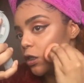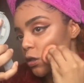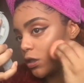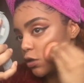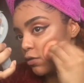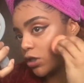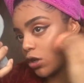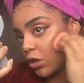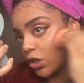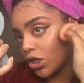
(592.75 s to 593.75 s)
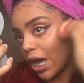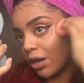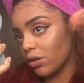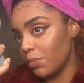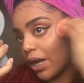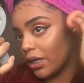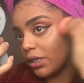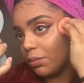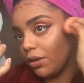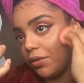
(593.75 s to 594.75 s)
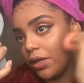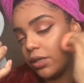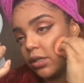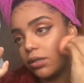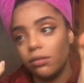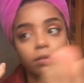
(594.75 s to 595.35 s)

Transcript: to use it to return the shadows back into my face,